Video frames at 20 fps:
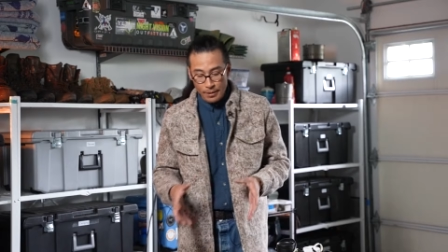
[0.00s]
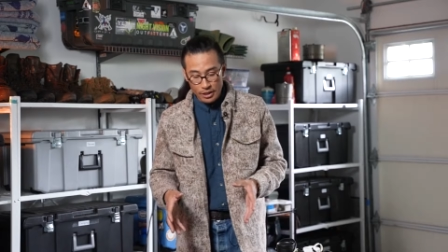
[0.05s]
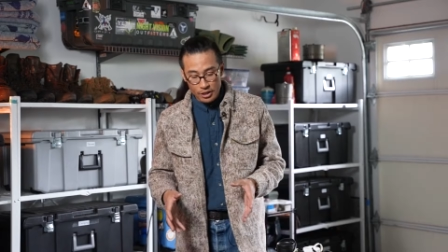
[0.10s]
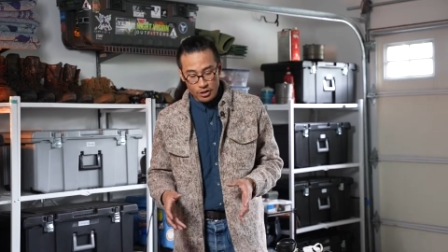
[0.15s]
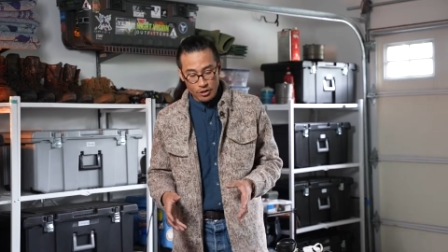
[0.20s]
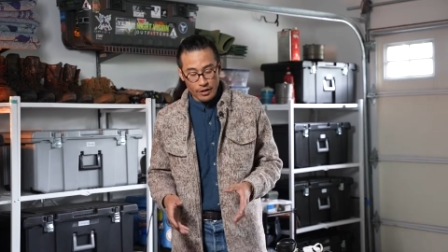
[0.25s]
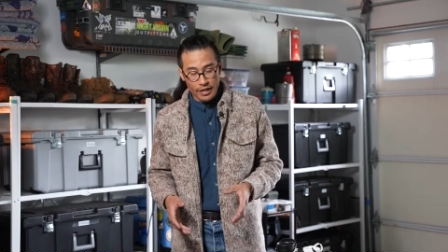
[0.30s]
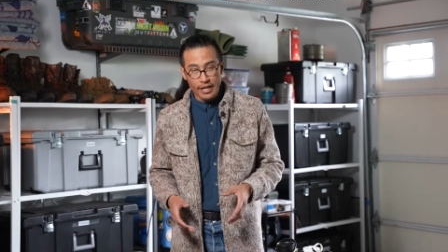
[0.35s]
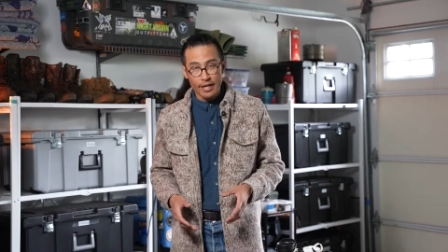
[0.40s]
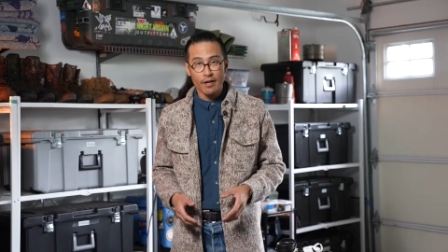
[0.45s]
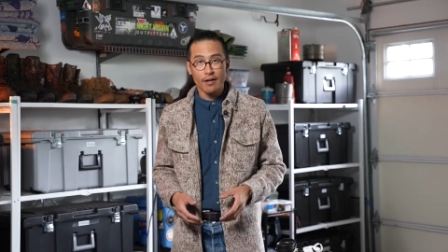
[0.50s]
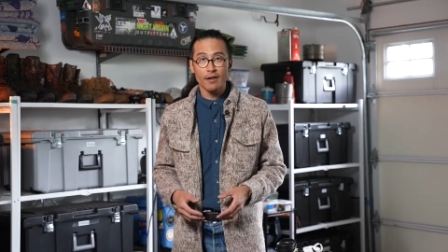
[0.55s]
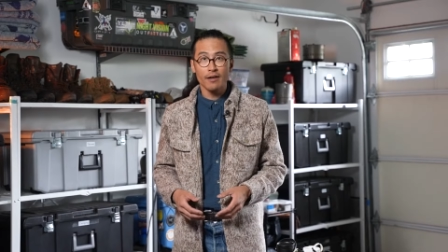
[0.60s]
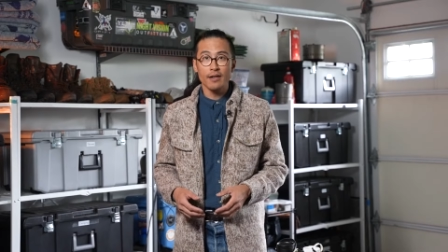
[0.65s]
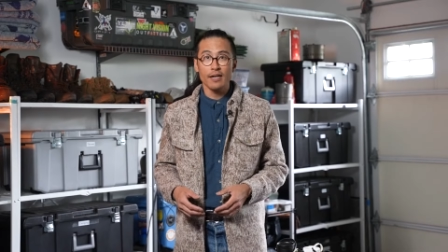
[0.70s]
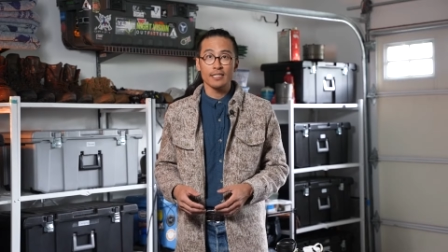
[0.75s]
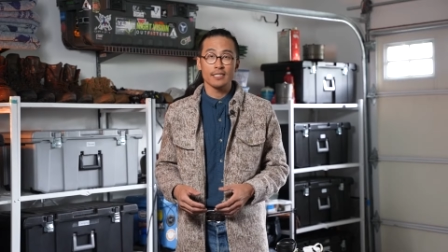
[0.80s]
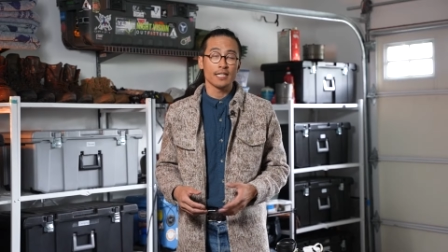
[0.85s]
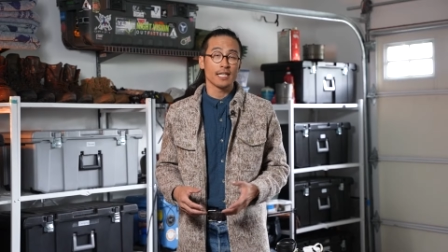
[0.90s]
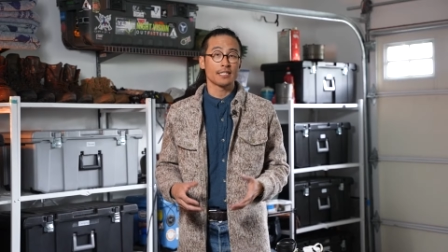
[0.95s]
pictured here,
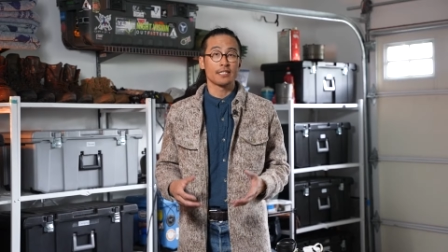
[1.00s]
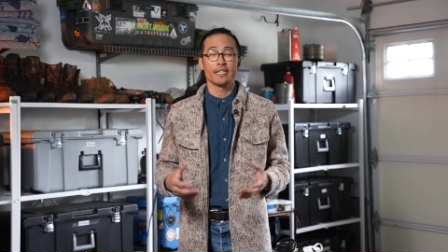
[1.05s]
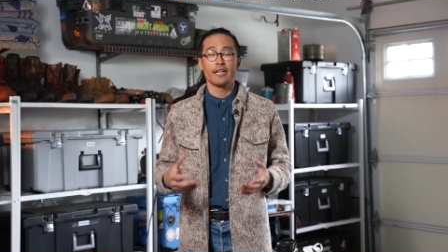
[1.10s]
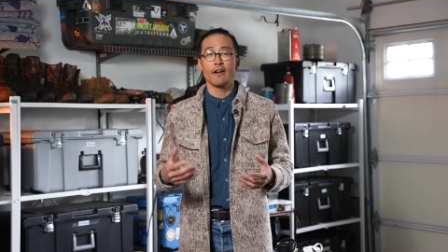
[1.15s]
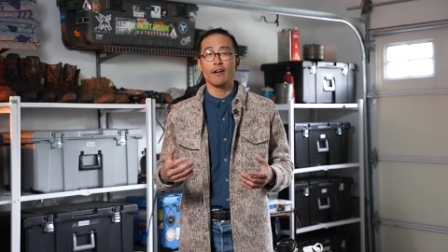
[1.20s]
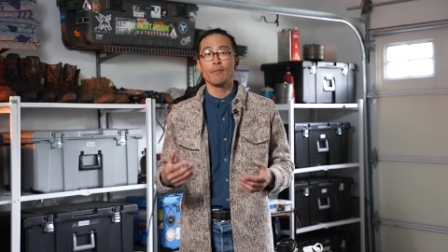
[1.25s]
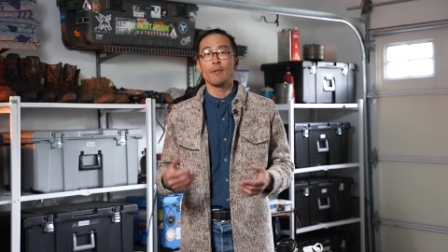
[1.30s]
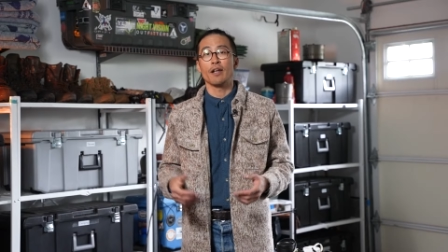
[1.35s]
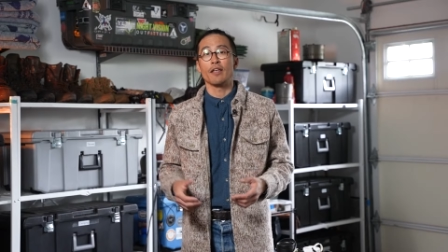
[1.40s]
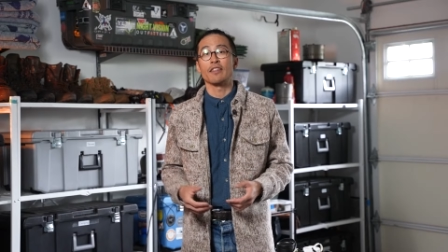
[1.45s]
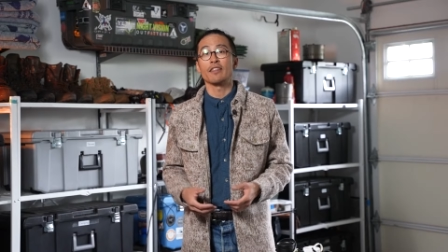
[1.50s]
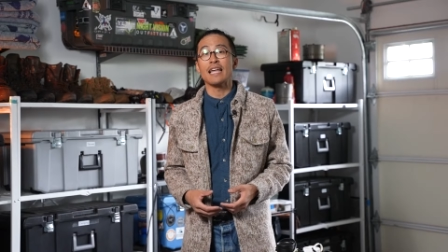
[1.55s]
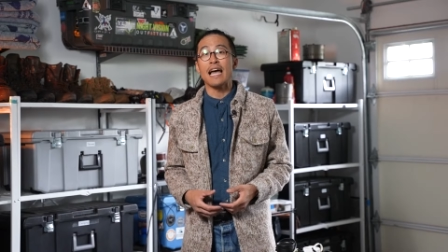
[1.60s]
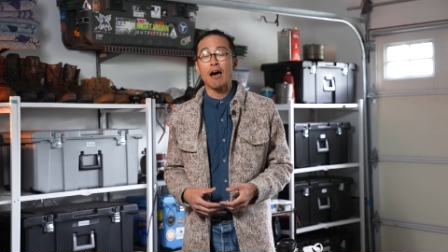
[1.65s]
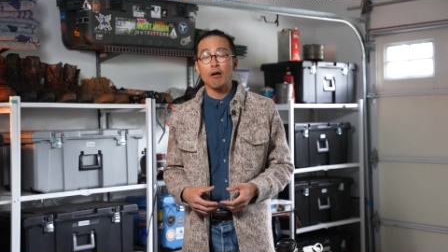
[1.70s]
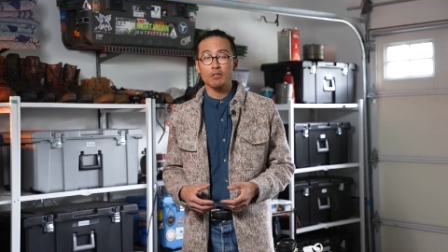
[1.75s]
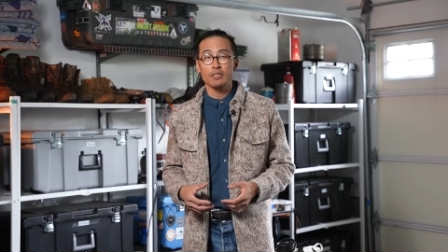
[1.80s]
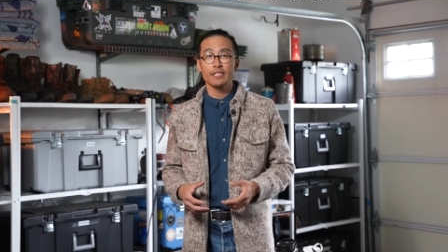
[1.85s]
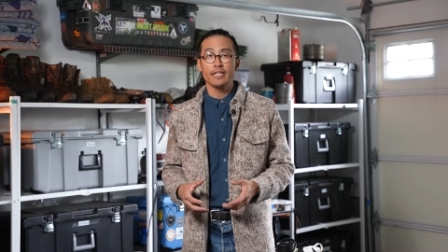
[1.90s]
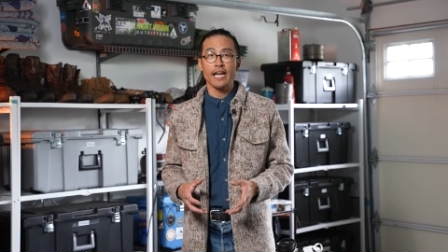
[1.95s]
as I like to carry about
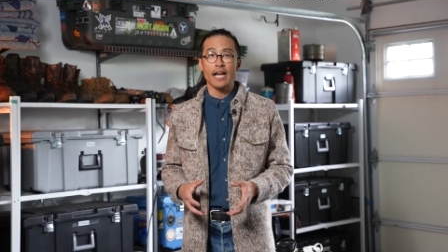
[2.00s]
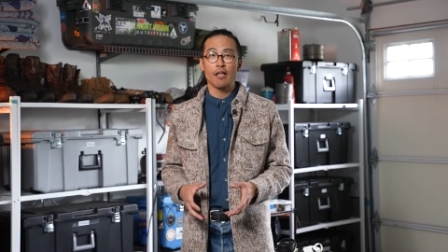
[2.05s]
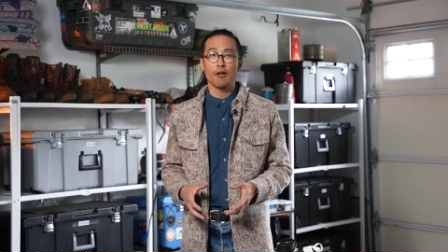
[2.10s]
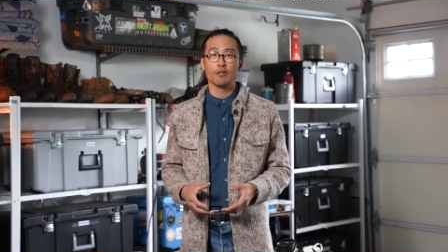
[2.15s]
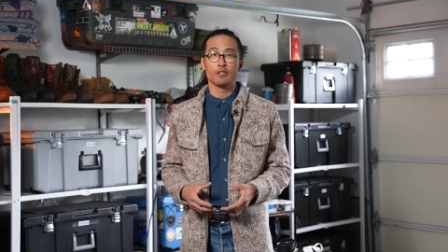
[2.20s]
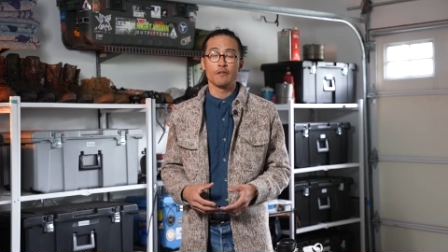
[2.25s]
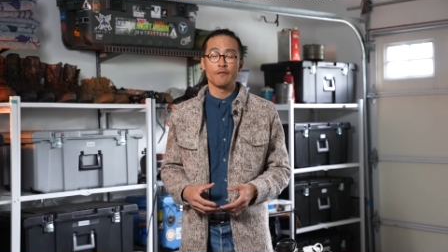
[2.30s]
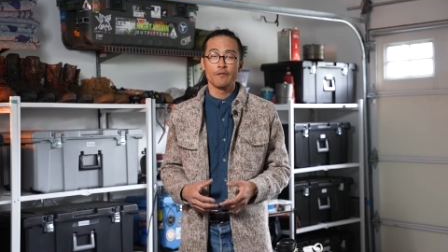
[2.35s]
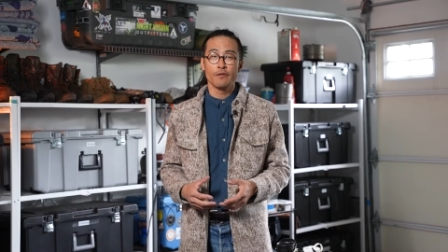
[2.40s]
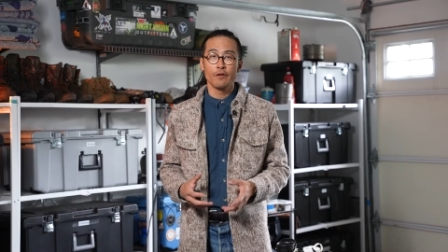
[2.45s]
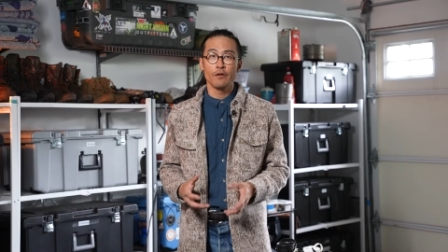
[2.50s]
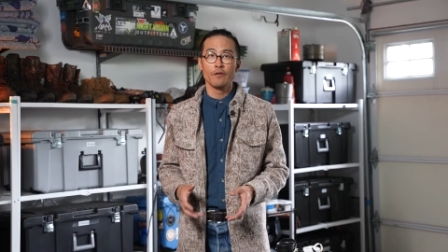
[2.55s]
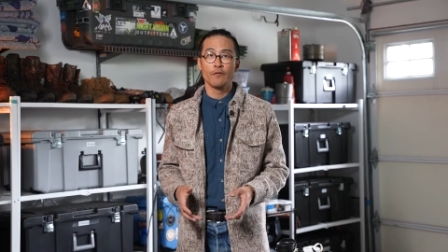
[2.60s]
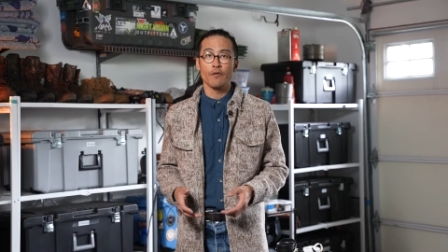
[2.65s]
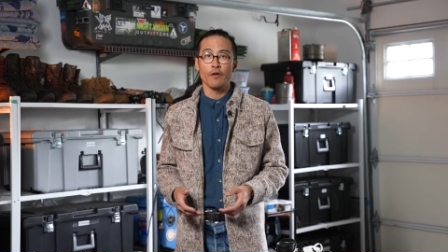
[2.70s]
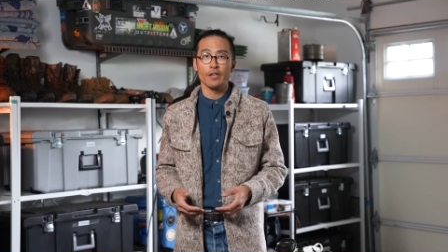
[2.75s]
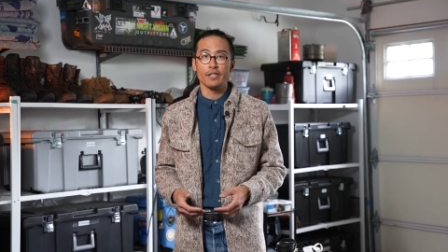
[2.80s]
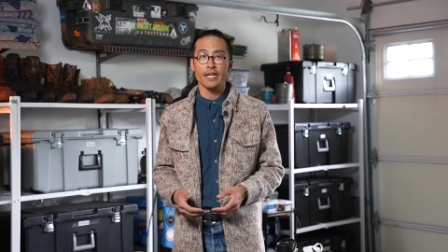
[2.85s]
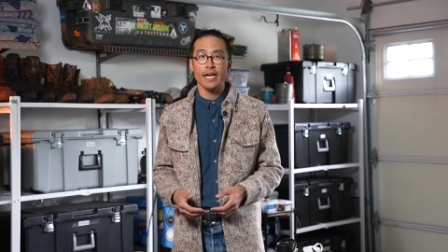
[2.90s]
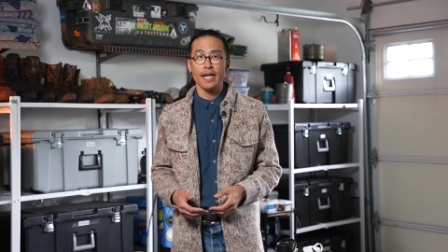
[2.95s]
1,000 calories of food
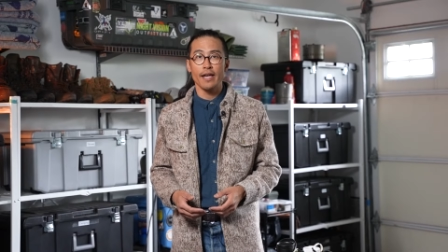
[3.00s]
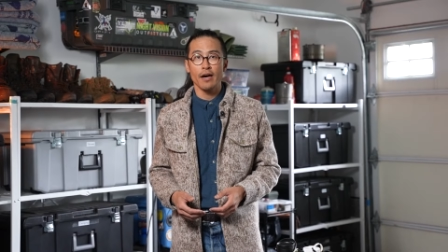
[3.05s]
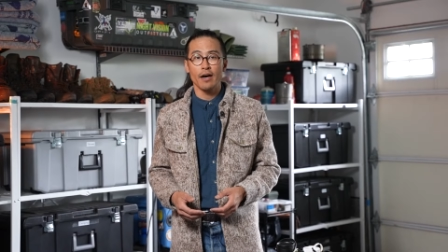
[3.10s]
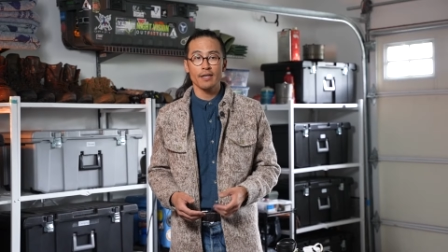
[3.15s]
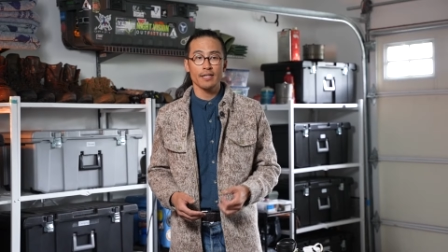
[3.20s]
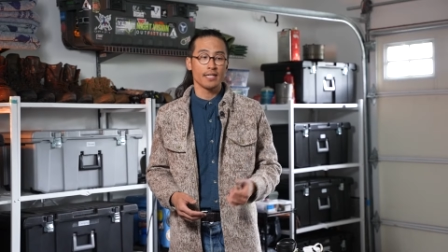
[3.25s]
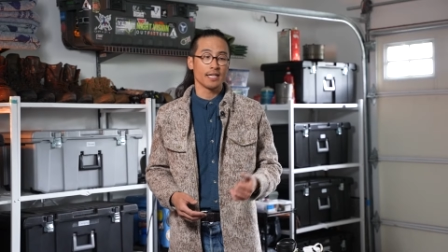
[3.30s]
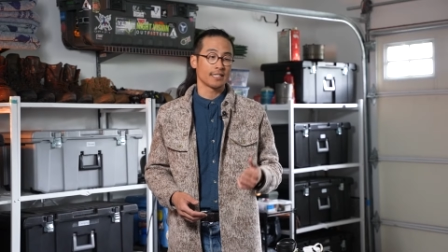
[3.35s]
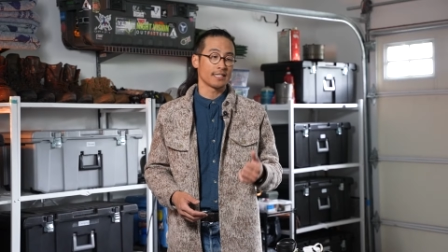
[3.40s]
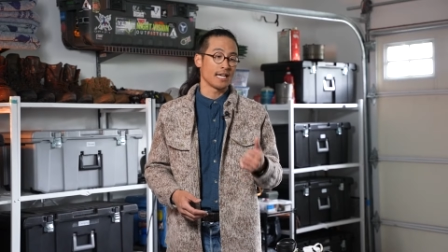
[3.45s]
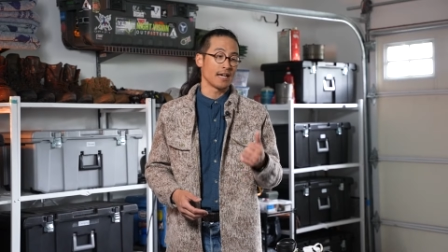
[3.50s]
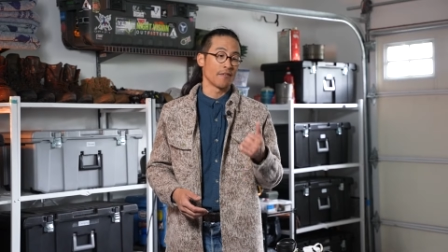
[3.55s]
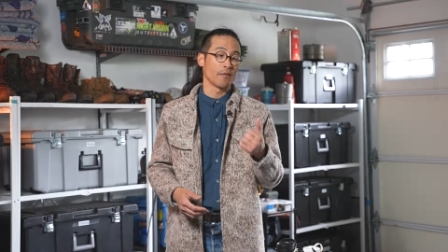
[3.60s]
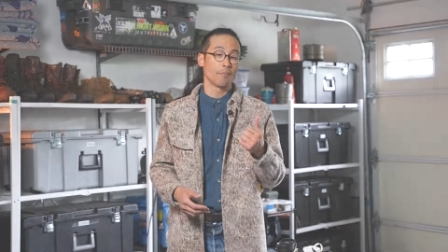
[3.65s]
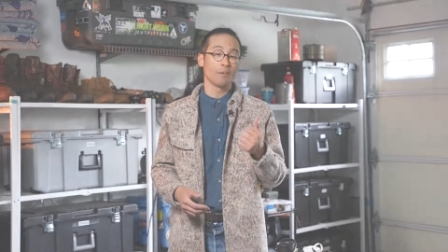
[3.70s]
for a day hunt. I like to have a